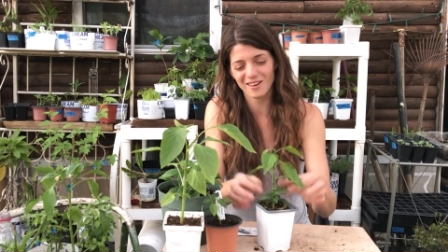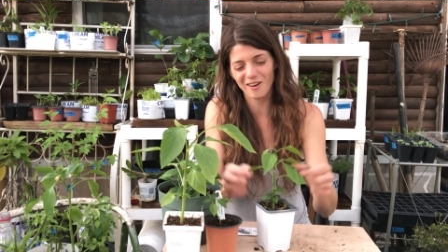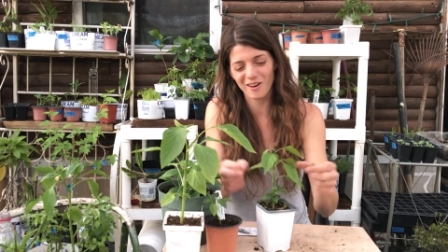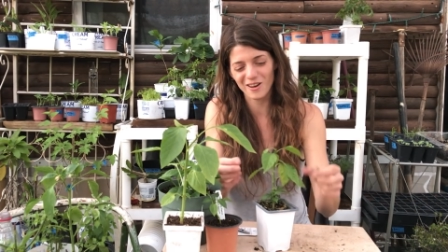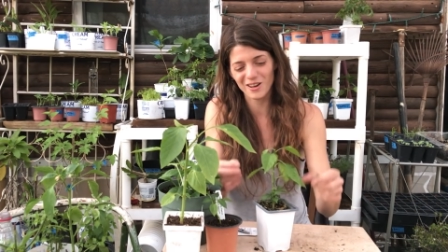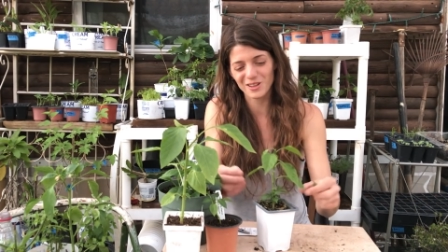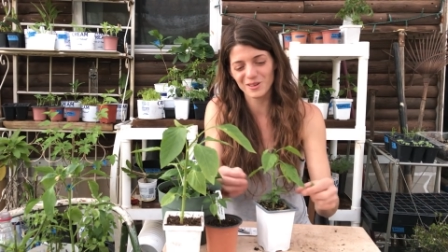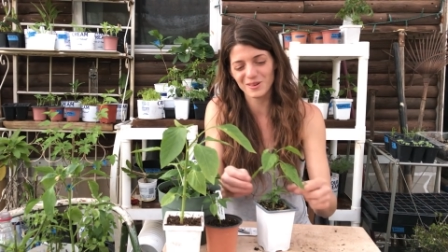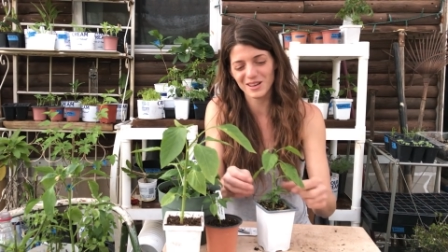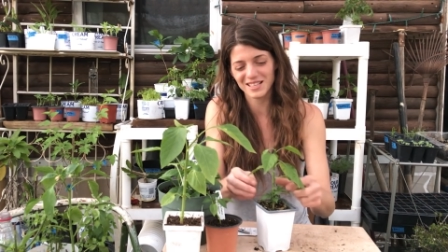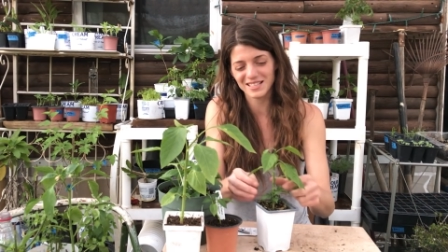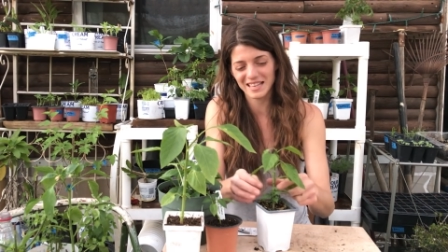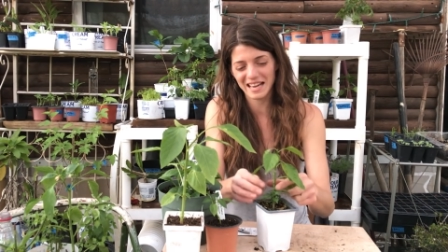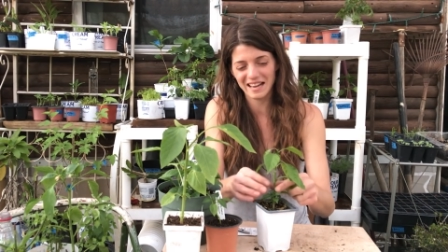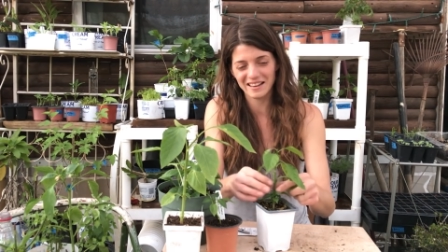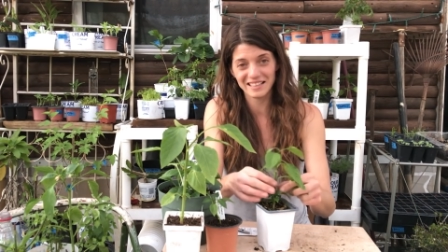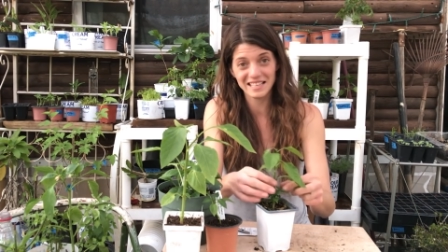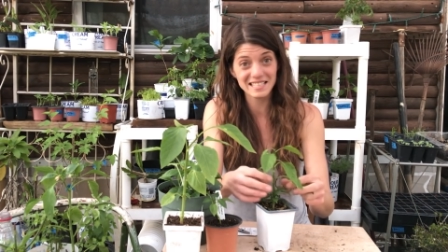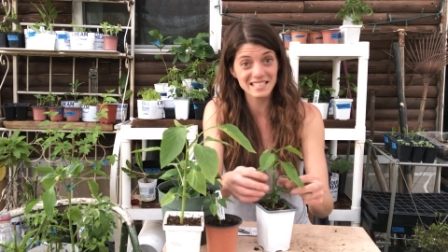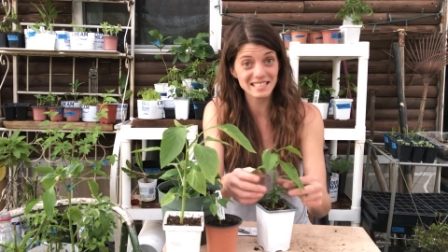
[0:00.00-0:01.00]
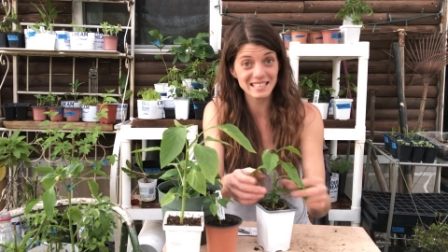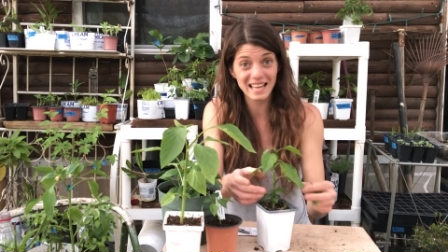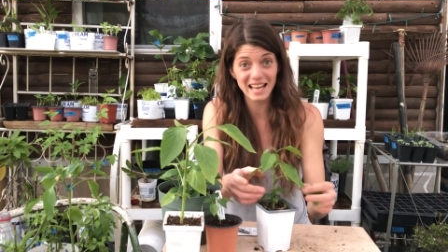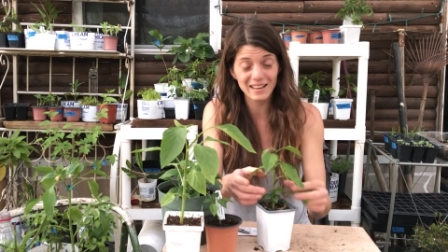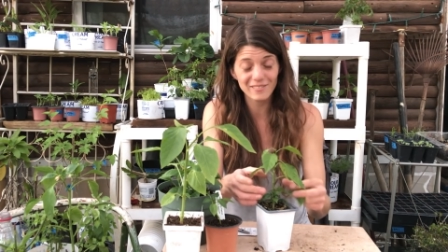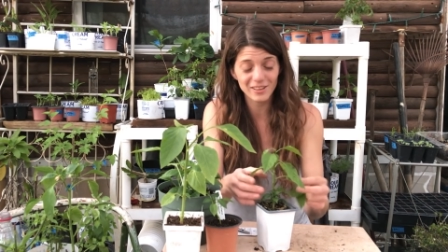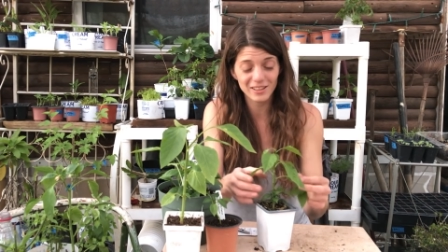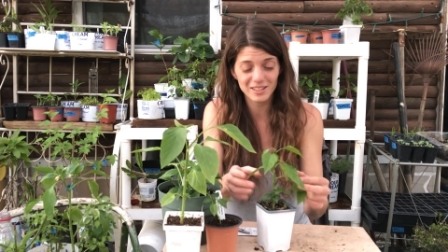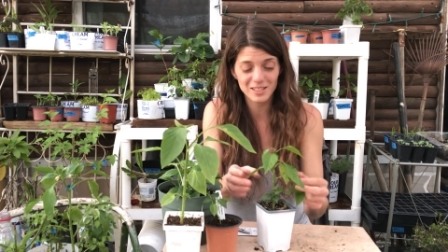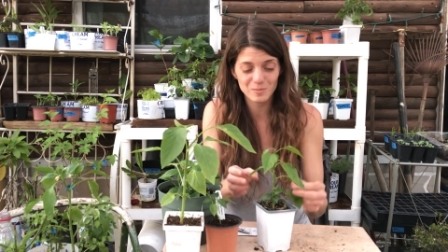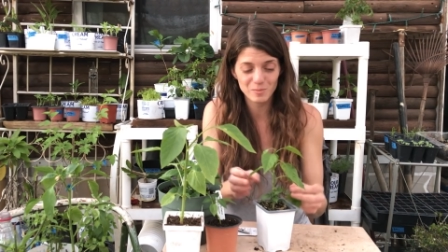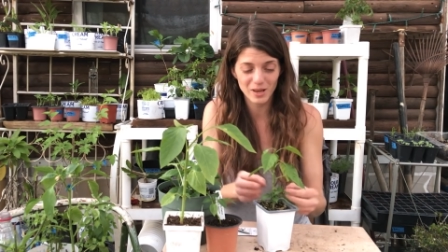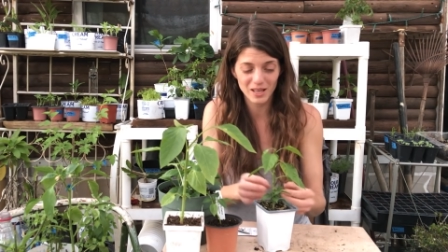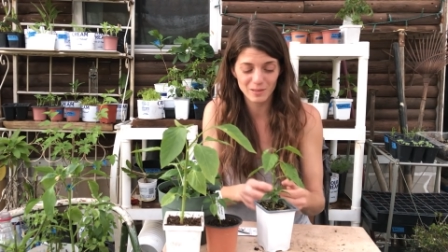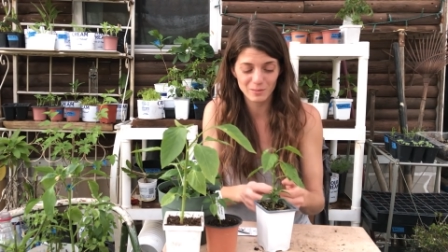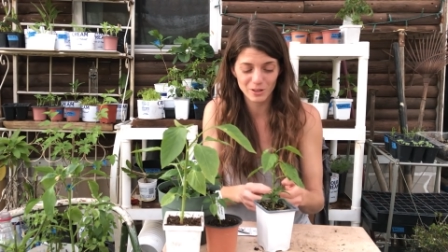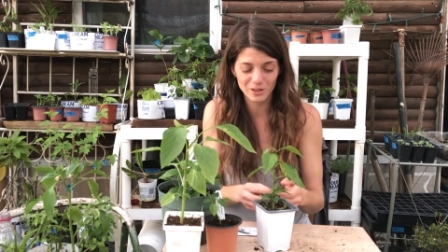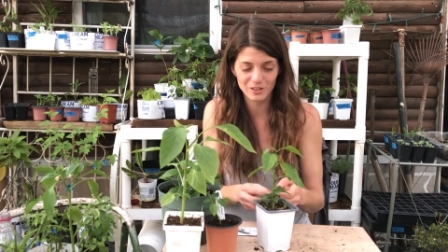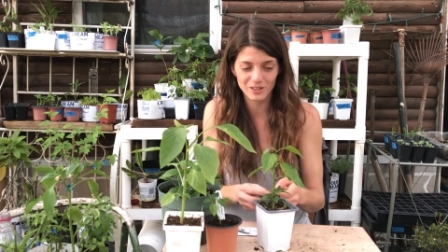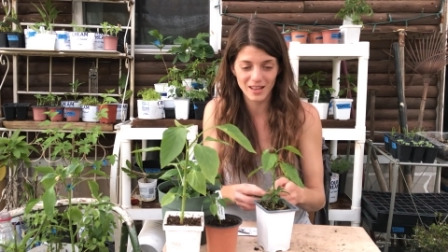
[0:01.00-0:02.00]
all the way down. It didn't have all this
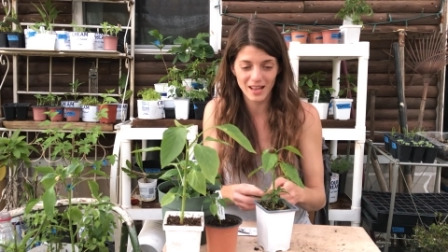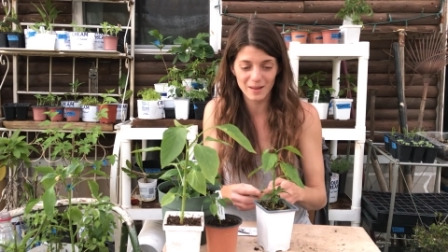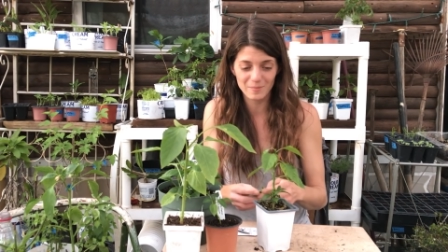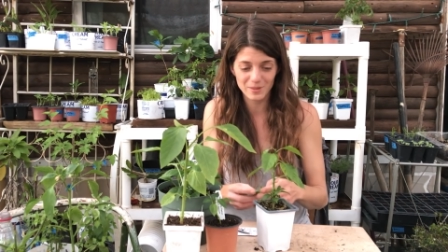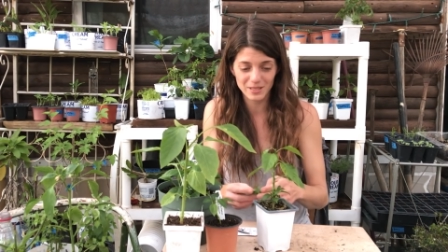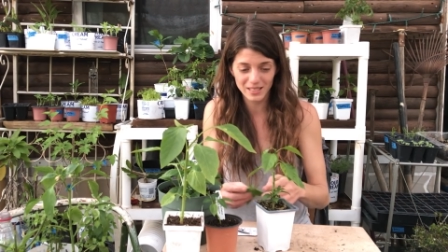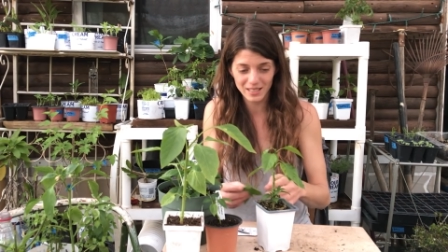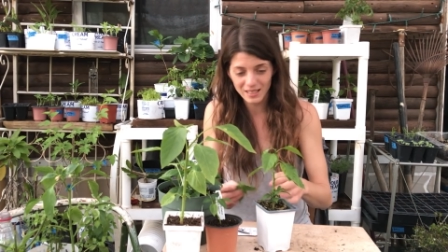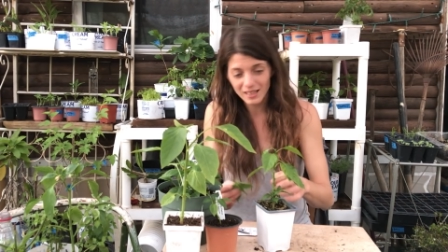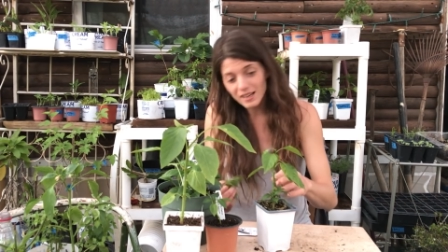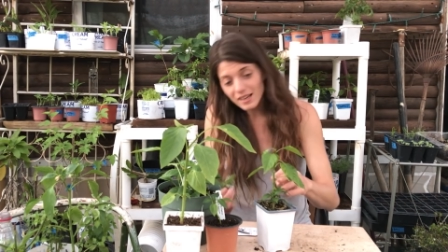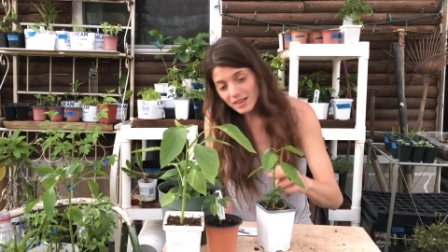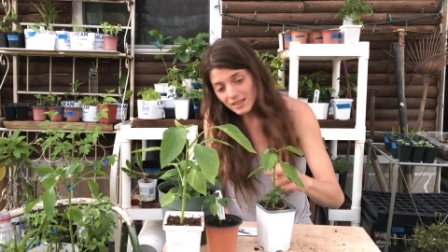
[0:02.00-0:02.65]
bottom growth happening.